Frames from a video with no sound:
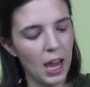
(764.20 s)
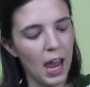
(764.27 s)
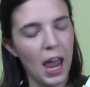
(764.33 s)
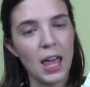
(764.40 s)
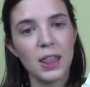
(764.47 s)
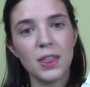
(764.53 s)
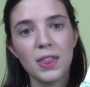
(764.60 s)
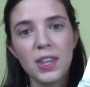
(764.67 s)

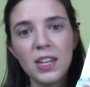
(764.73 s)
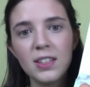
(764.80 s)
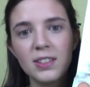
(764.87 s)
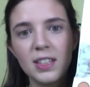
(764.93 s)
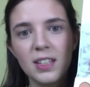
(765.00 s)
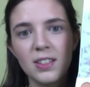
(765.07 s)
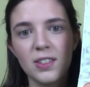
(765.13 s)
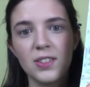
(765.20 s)
And this
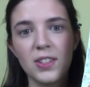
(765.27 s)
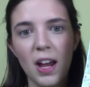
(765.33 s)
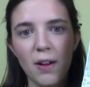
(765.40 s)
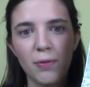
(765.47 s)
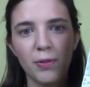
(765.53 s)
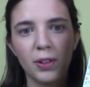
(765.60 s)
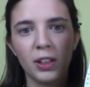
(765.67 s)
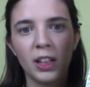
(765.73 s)
is
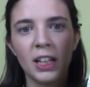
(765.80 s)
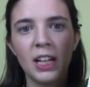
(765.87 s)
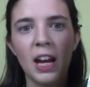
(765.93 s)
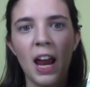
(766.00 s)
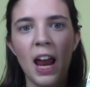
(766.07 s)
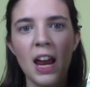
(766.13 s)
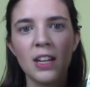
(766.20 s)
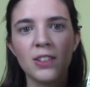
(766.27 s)
definitely
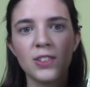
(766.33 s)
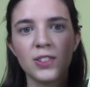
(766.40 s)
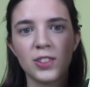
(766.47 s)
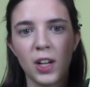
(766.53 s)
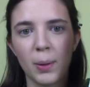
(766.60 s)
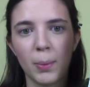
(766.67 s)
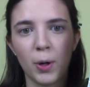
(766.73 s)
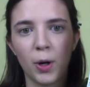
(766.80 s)
a
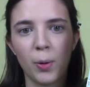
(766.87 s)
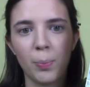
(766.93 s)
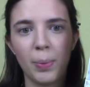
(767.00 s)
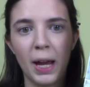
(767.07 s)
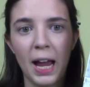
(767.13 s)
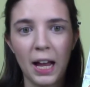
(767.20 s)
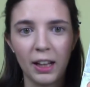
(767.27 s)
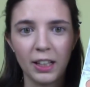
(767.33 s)
summer
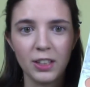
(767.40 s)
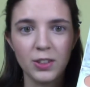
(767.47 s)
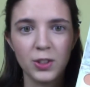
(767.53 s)
palette.